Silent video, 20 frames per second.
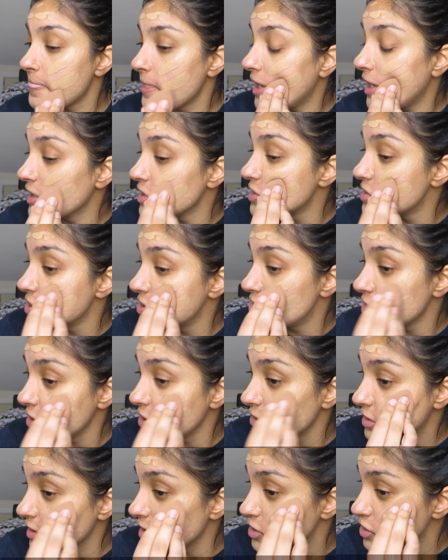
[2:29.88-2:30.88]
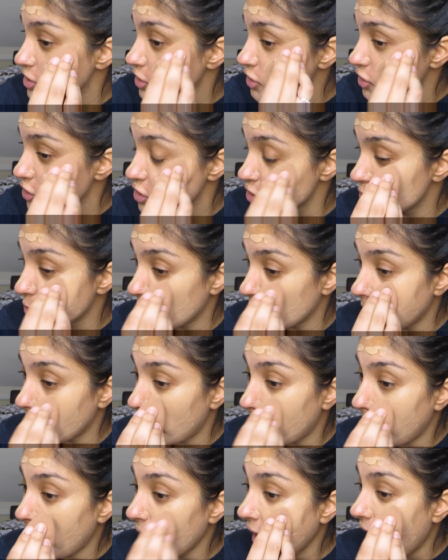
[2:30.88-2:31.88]
And to do this you just want to
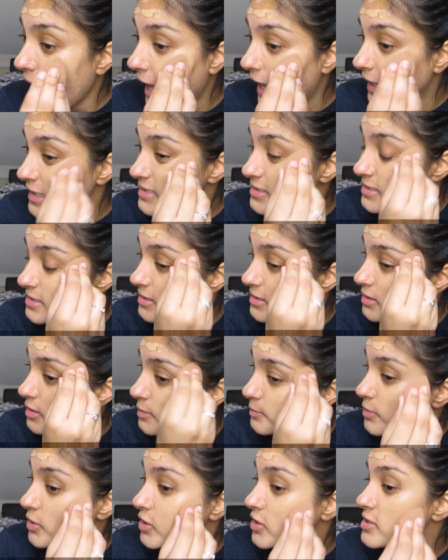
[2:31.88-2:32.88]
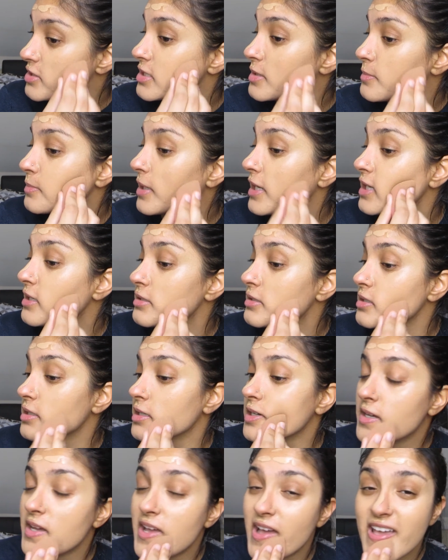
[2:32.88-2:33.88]
pat the beauty
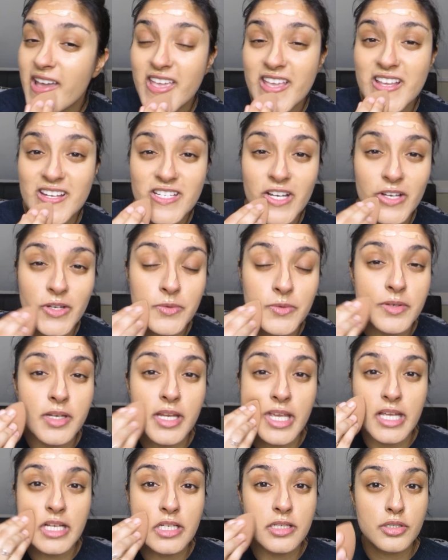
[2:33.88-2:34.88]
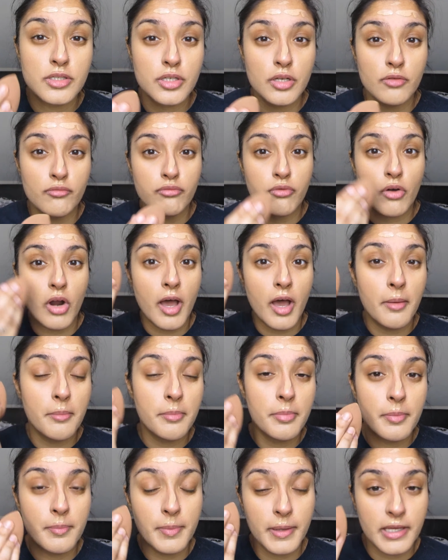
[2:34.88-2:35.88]
blender. You don't need to
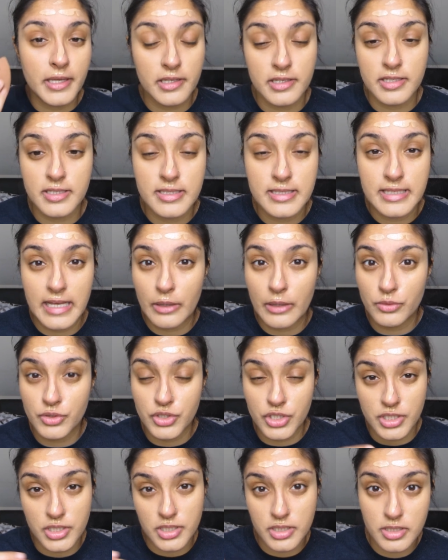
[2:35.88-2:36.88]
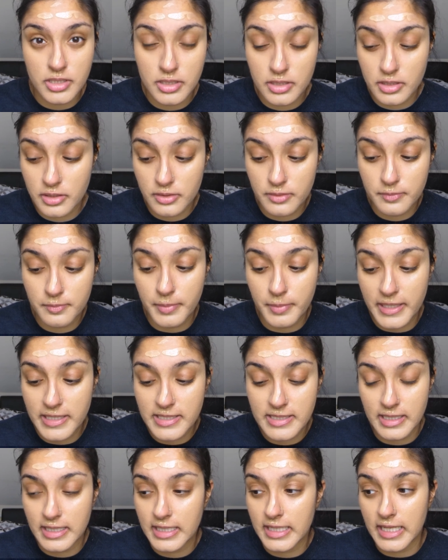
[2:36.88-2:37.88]
rub, because that will just
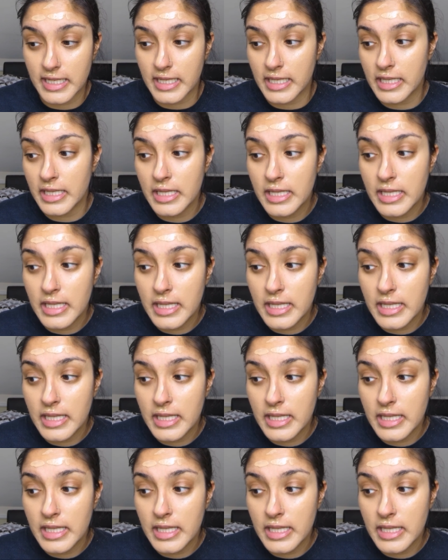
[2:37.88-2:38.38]
basically,